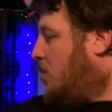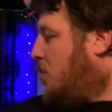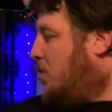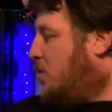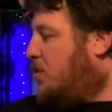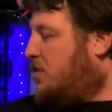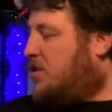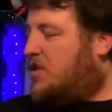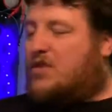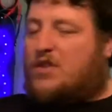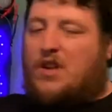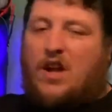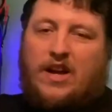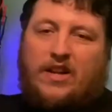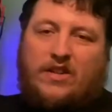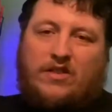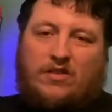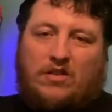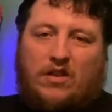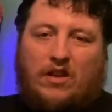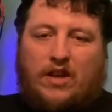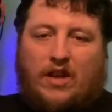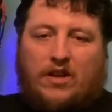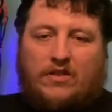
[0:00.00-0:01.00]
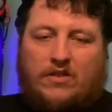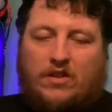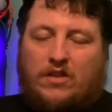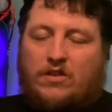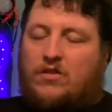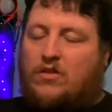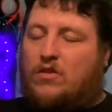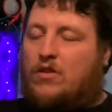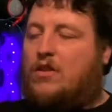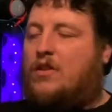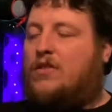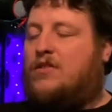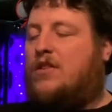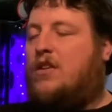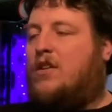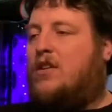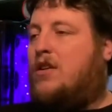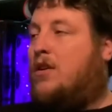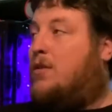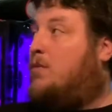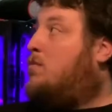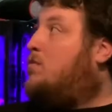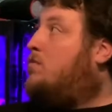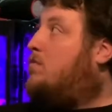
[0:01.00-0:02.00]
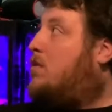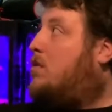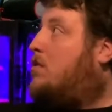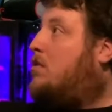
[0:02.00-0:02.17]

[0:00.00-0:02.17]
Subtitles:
Which is nice, like I said, so it doesn't end up